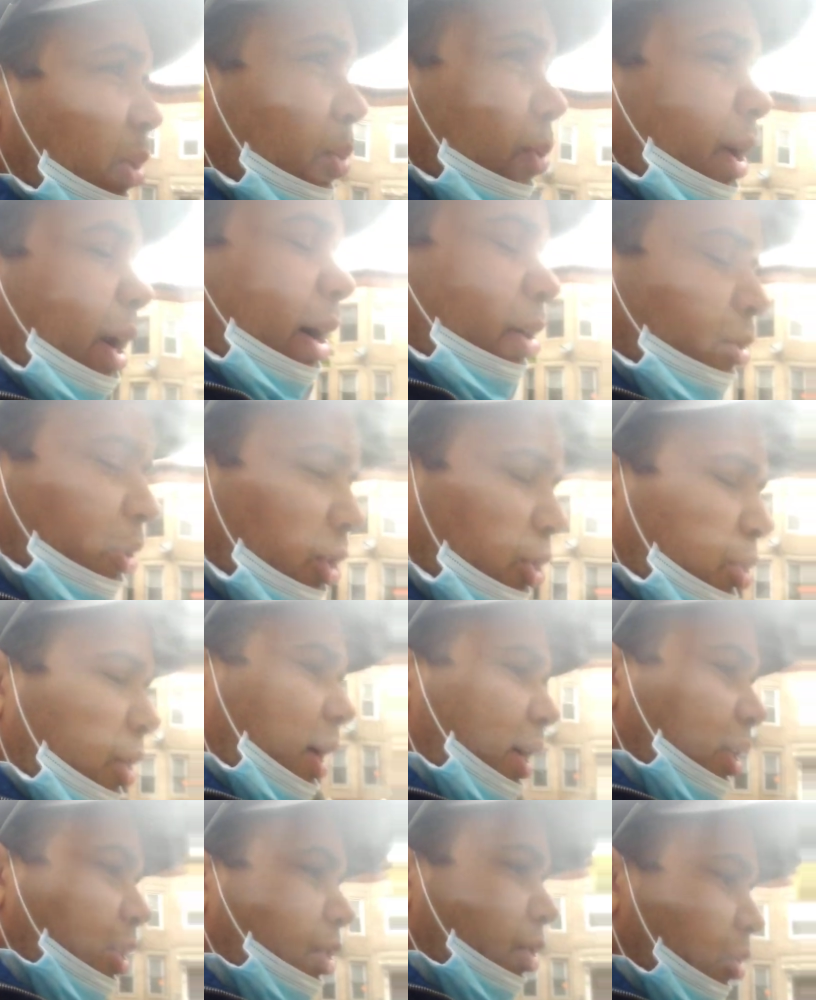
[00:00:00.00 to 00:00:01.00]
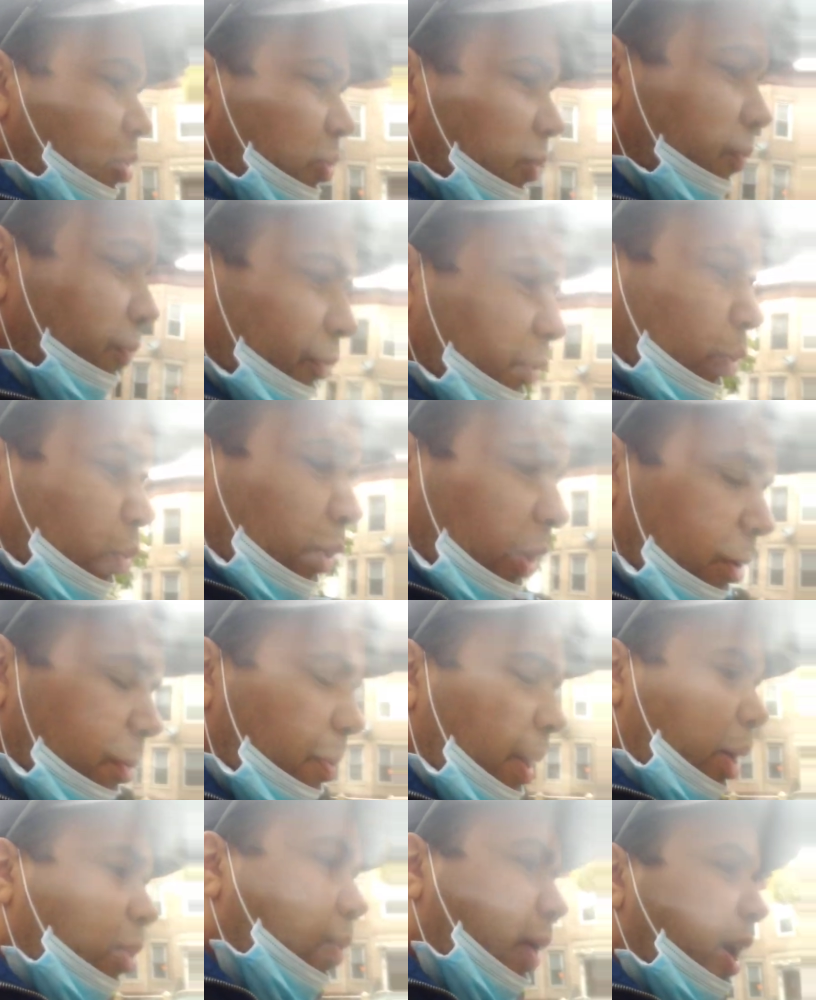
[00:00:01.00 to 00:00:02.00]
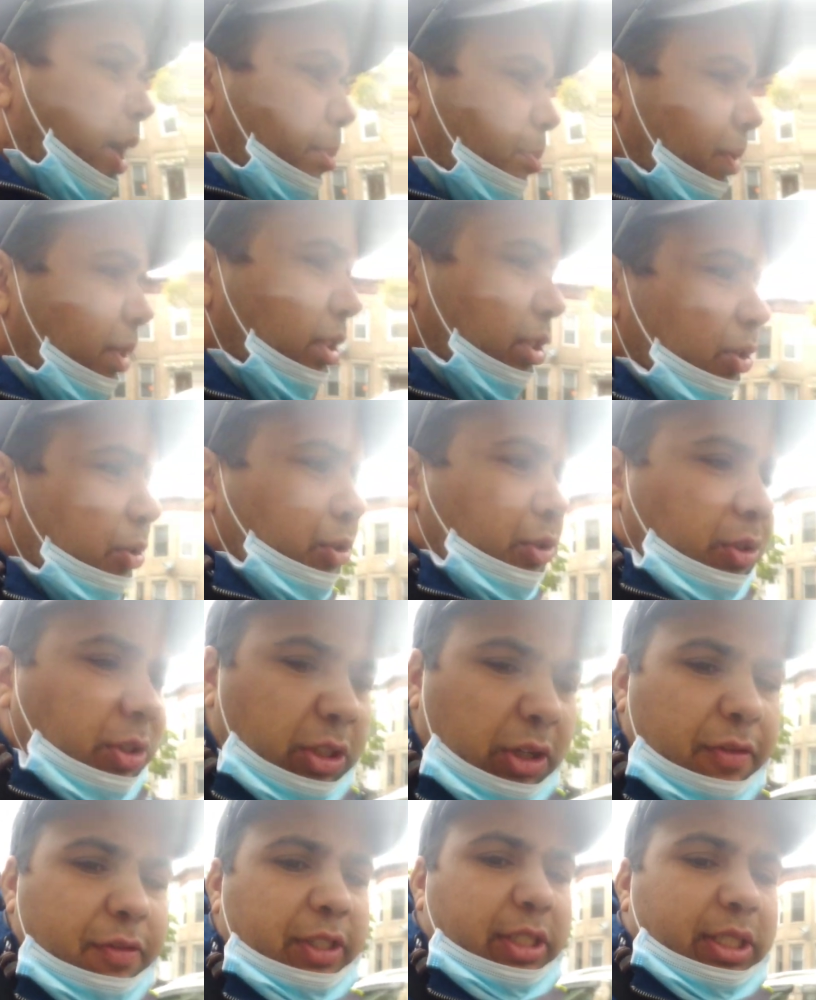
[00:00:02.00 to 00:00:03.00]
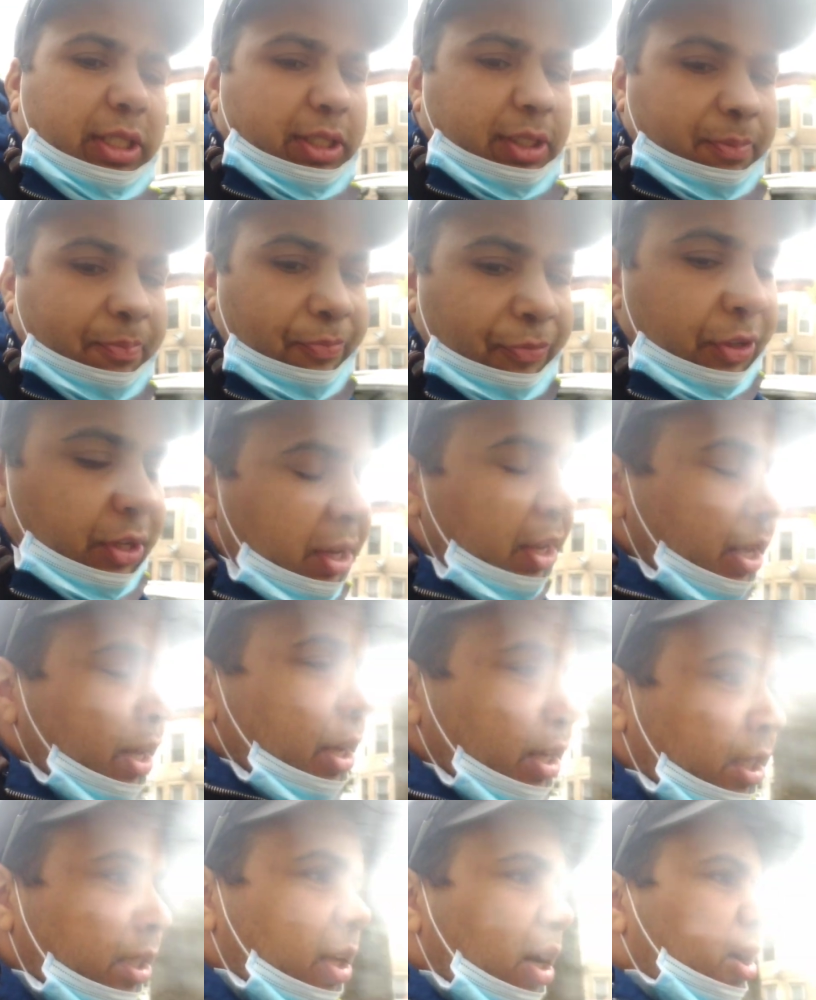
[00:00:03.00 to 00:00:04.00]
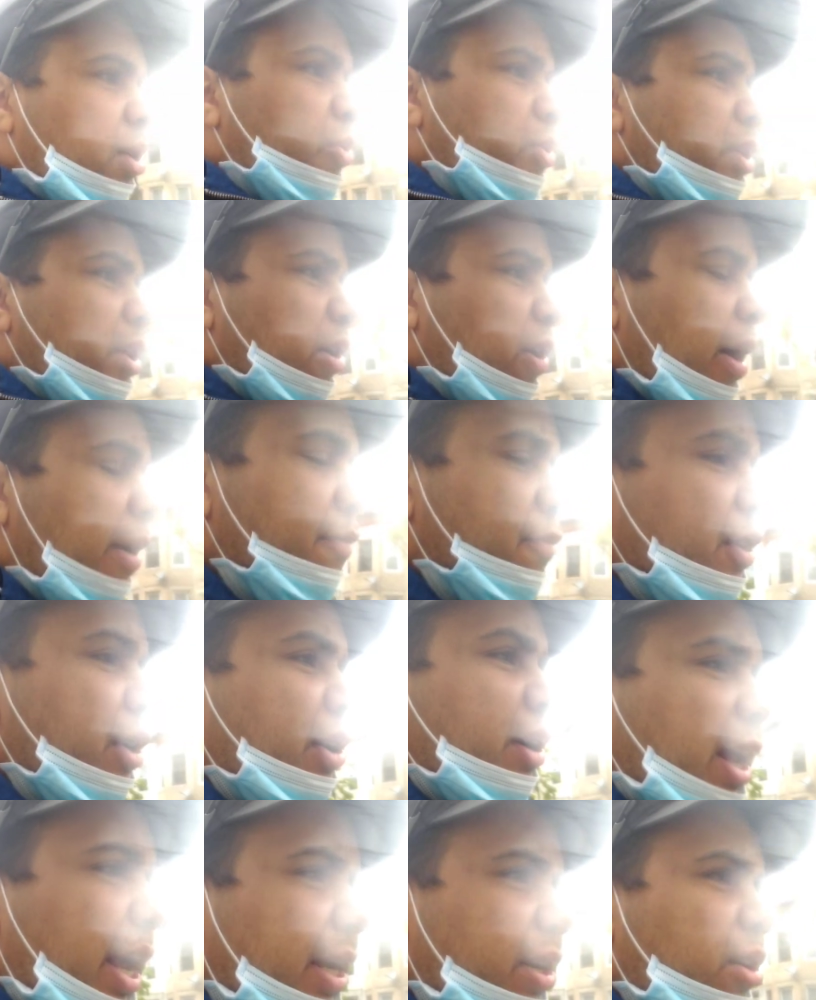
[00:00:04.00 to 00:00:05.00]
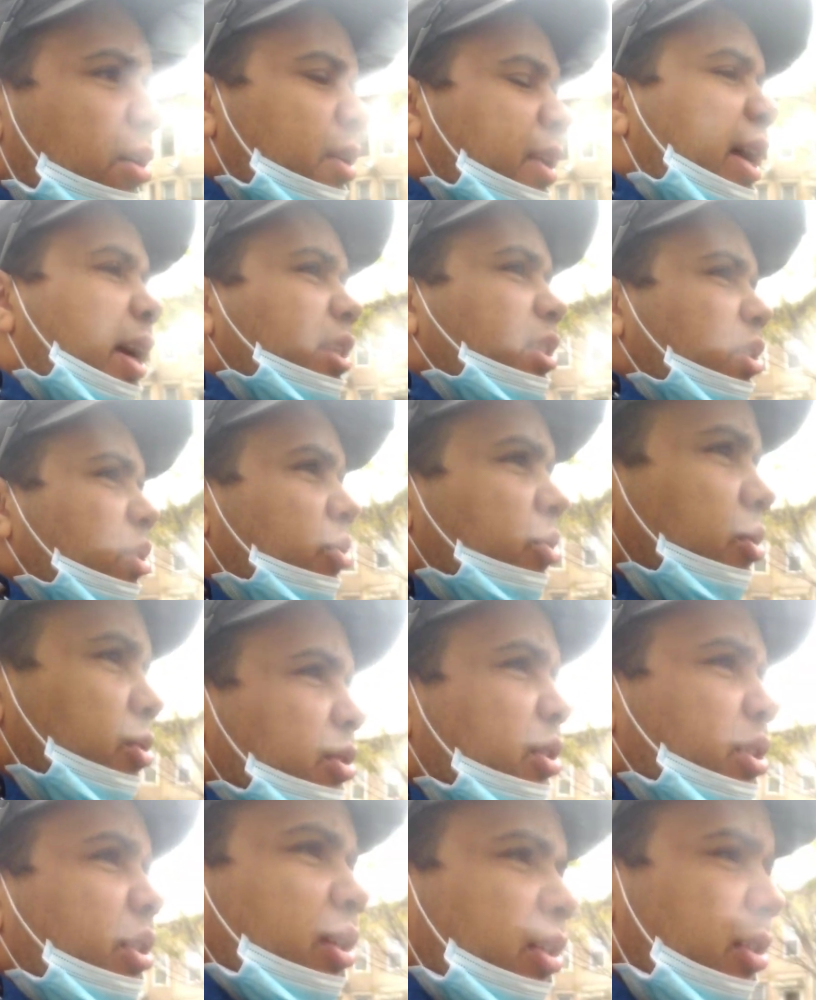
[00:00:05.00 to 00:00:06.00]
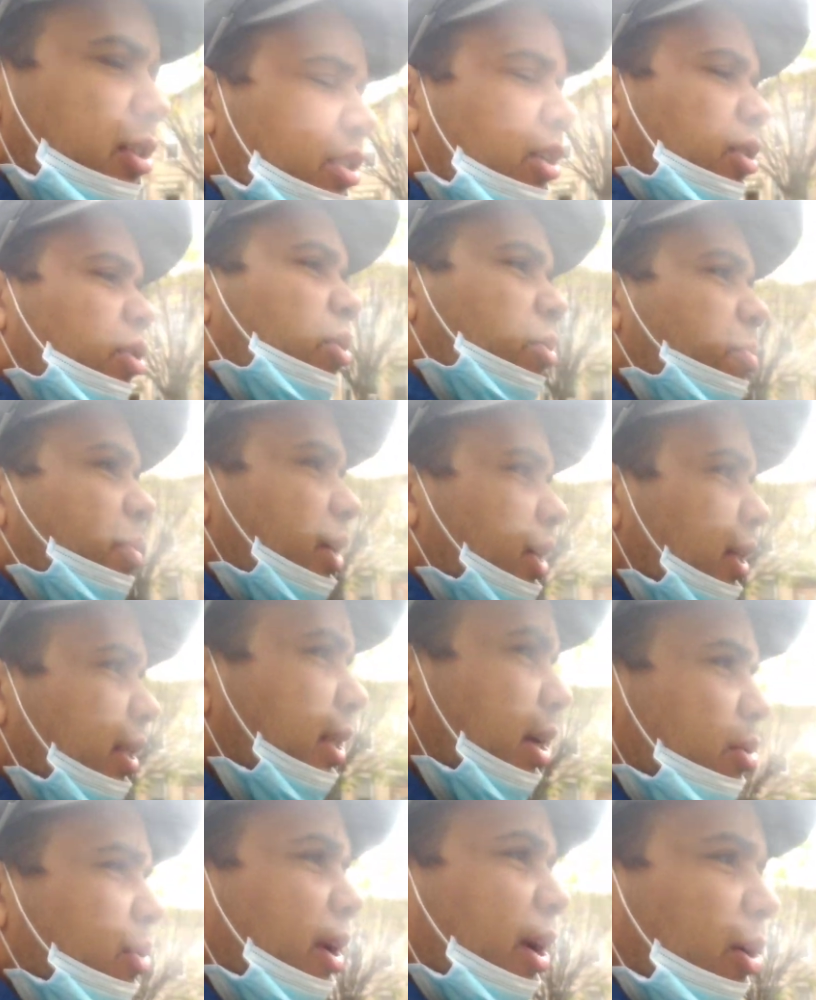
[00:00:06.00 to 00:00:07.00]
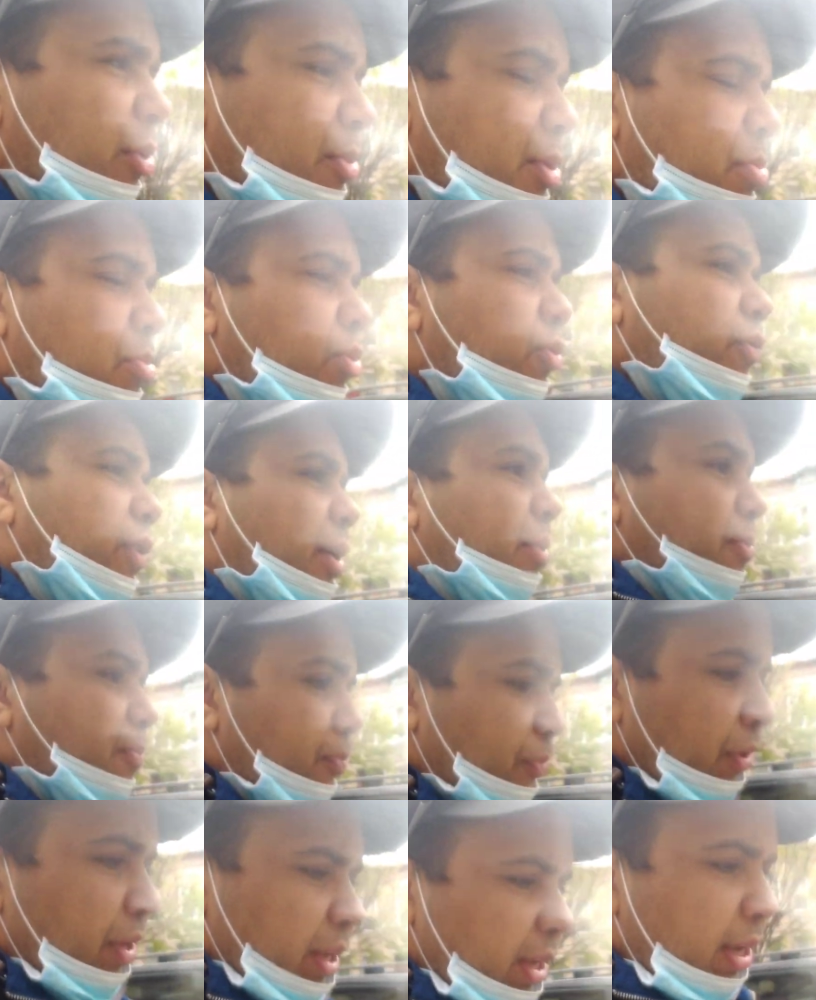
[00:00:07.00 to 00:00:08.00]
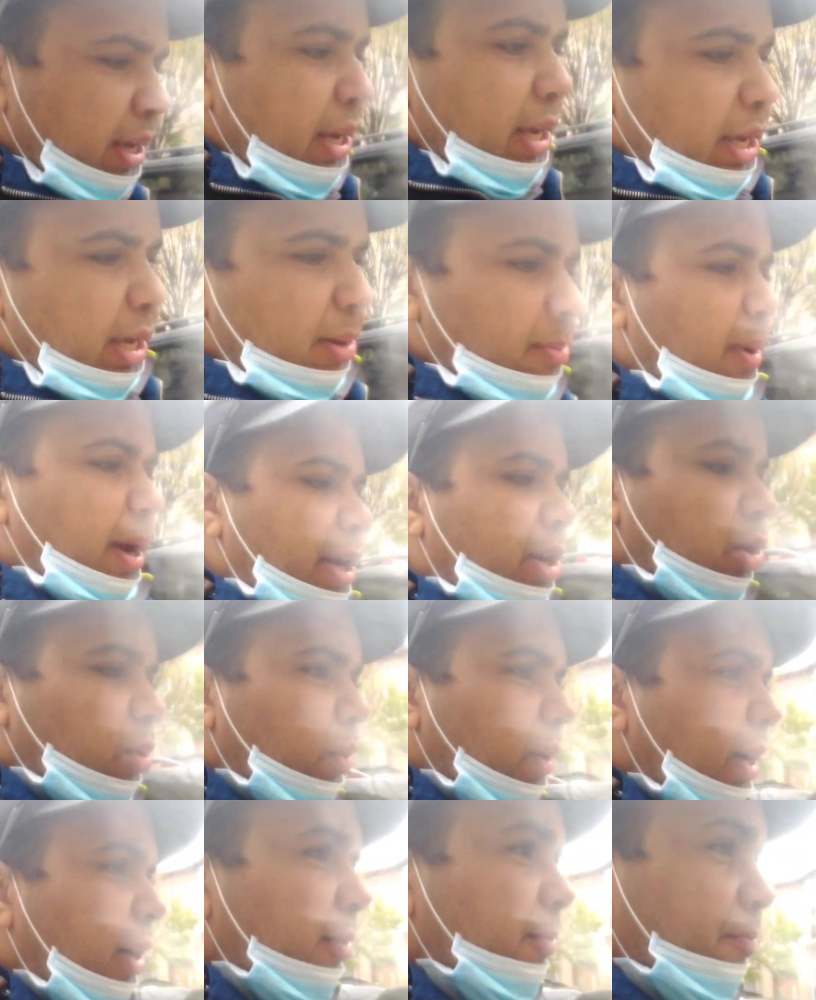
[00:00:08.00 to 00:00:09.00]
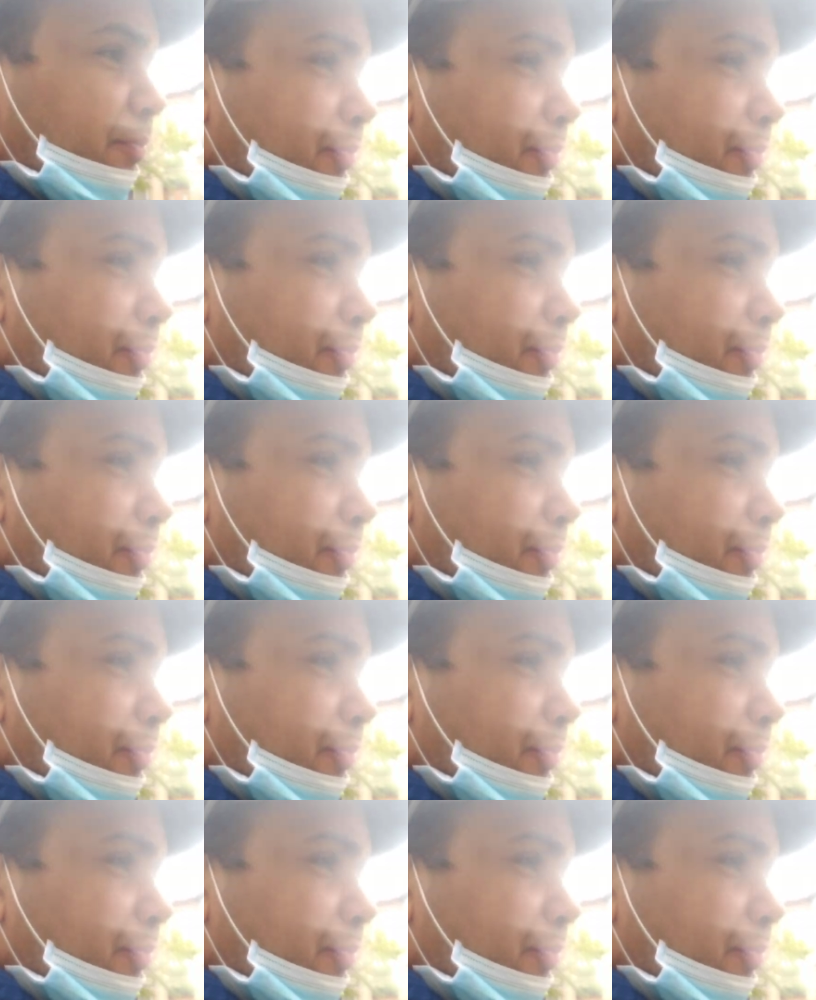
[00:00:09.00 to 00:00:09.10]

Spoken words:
when I was trying to work my way up in social services. So, I figured I'd go to that social circle because that would help me move up in my career.